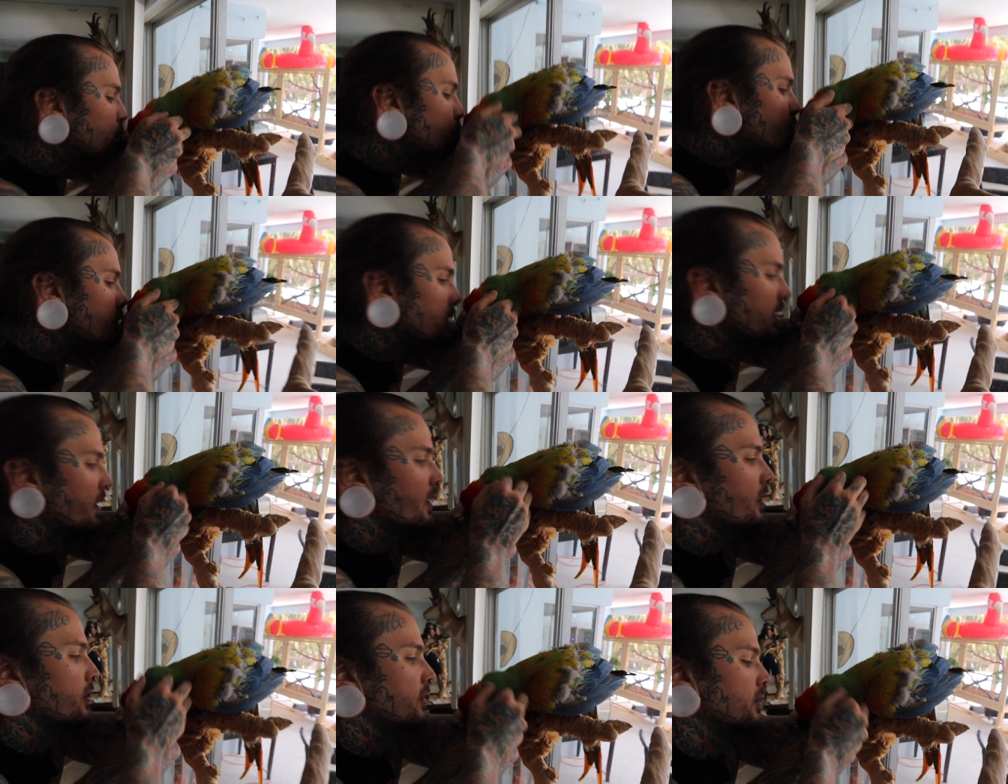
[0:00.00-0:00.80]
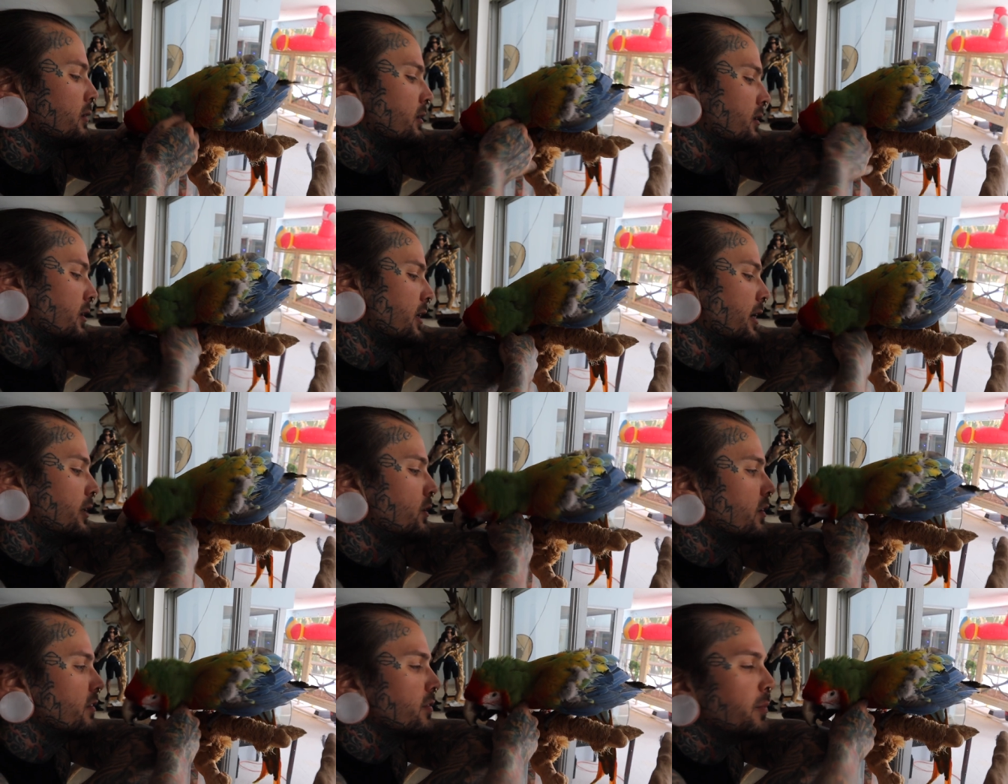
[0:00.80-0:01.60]
Huh? I
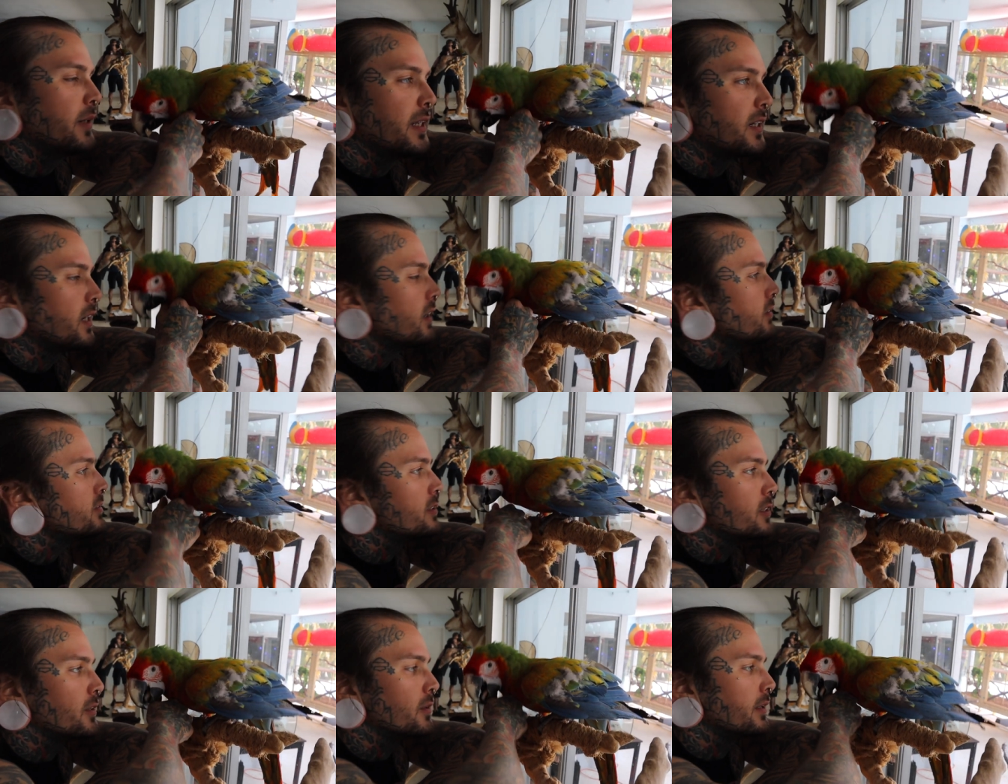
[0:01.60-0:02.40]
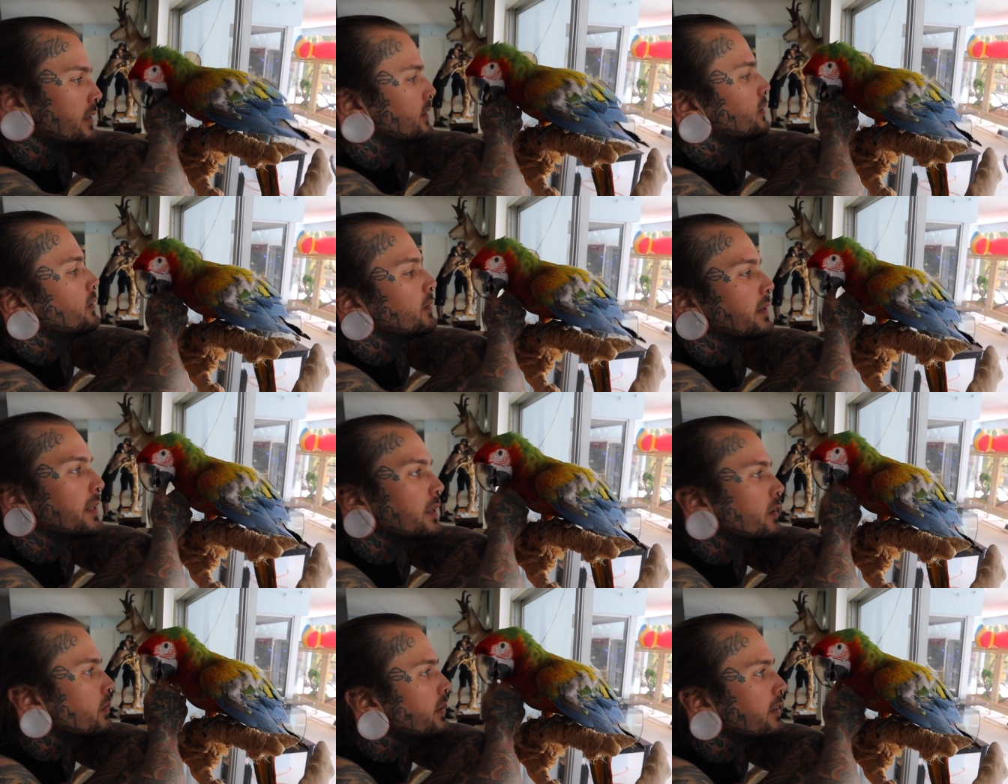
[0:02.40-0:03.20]
know everybody loves you. I know
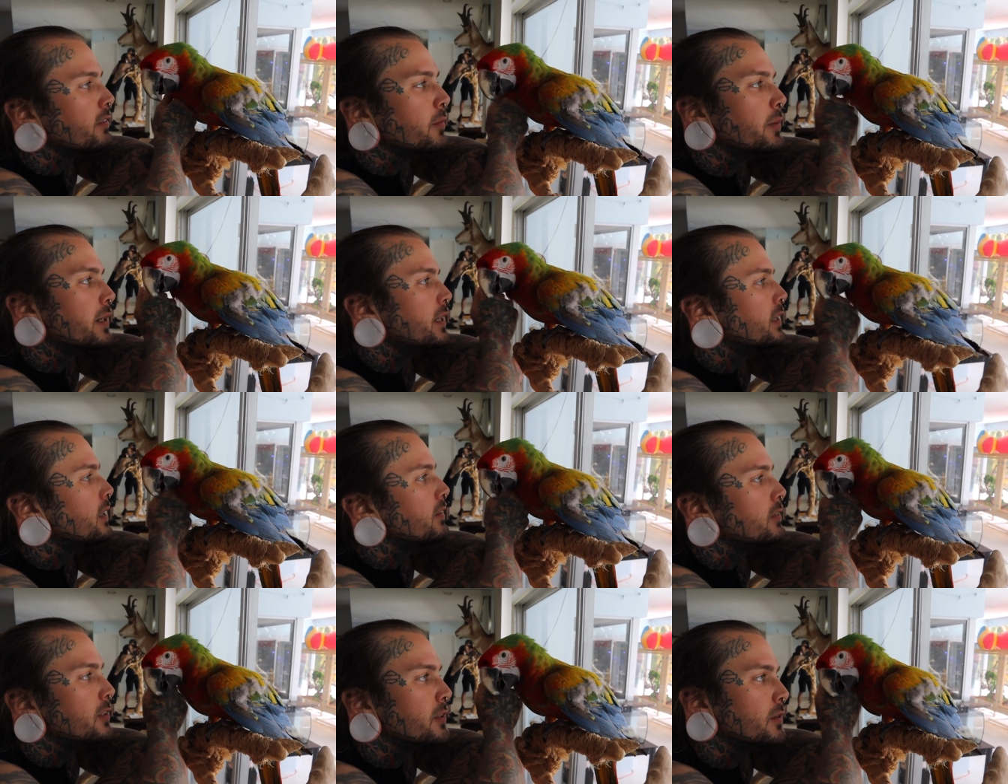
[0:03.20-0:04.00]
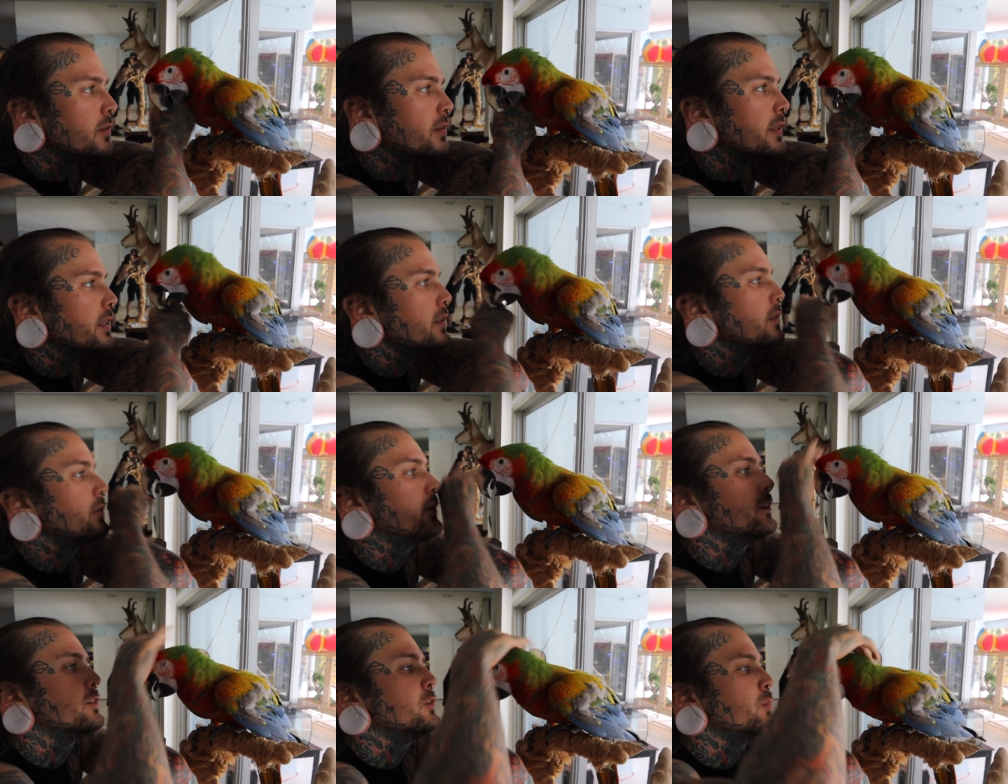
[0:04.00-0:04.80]
everybody loves you. I know
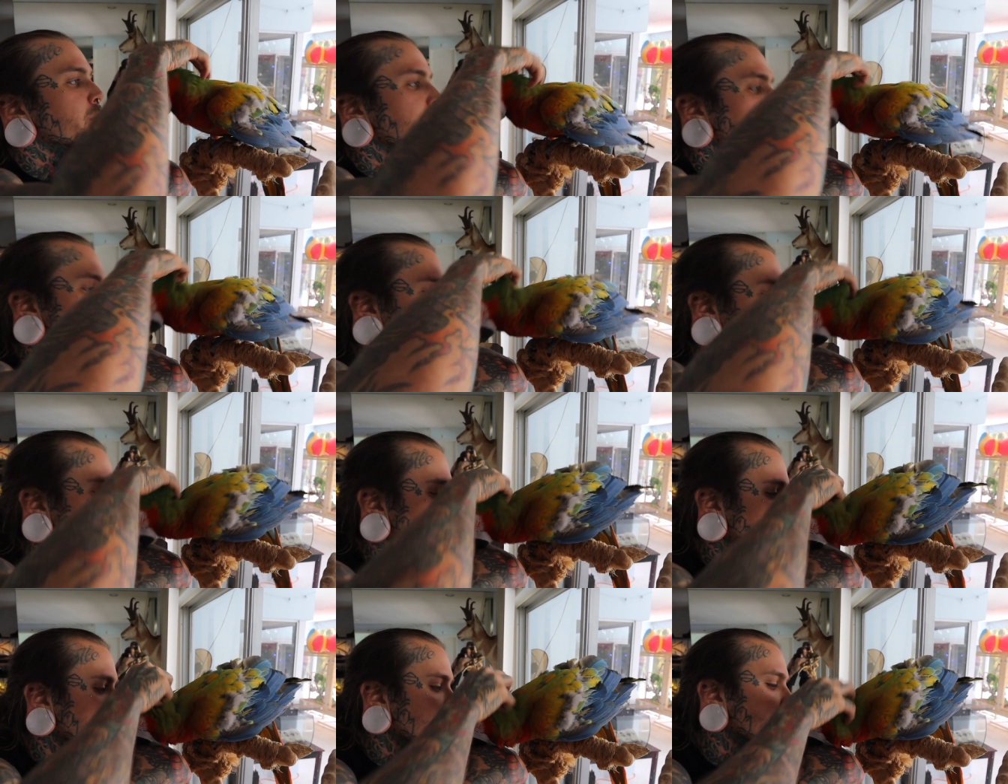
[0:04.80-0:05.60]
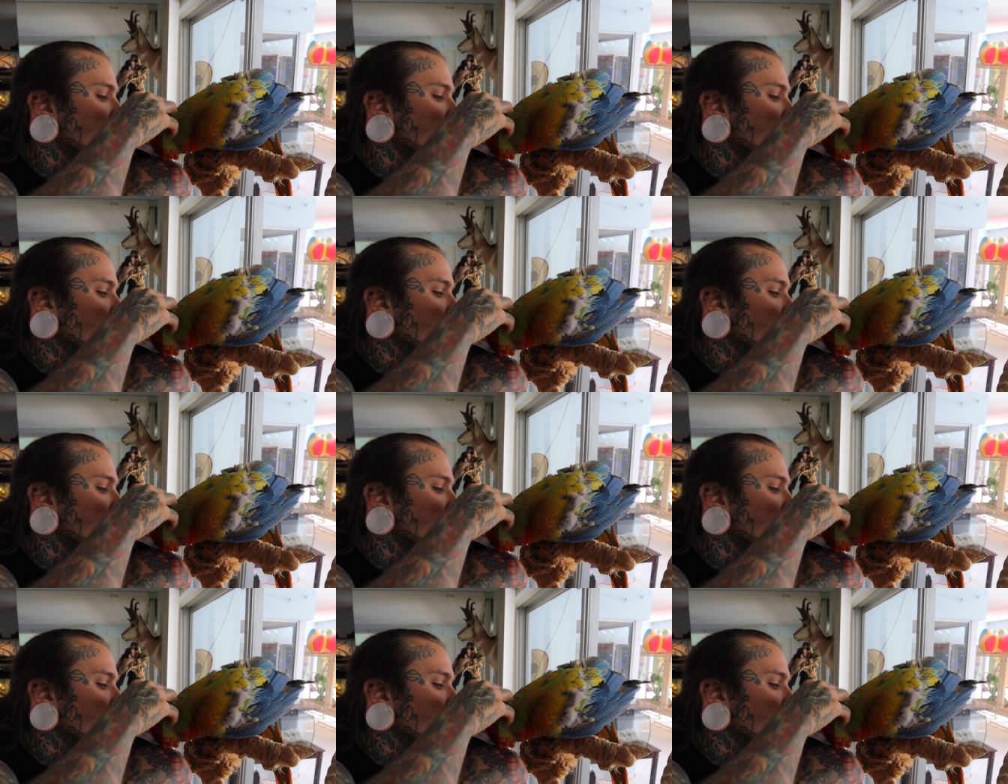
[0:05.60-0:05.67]
you're super cute.